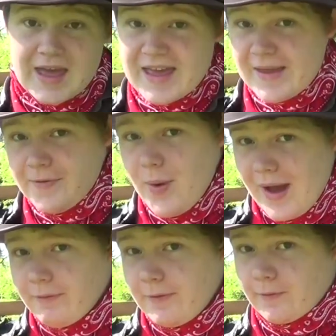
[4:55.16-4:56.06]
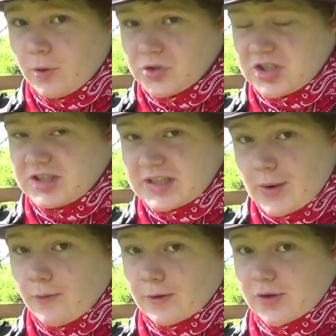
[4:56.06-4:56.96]
If you have the fortune to know
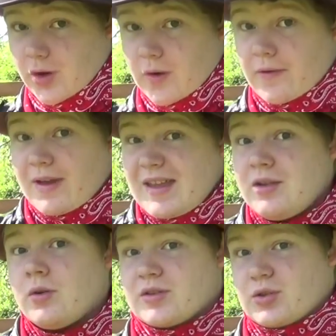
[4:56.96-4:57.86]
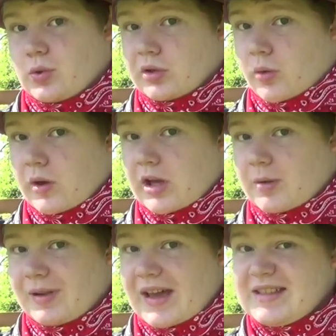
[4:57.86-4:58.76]
a photographer in your school or
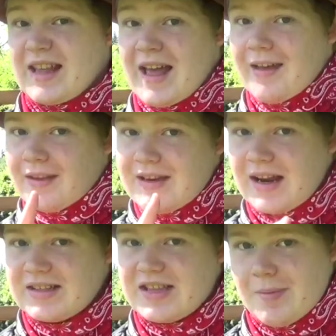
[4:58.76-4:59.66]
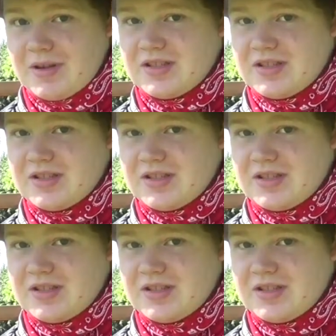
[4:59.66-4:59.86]
workplace, the next step is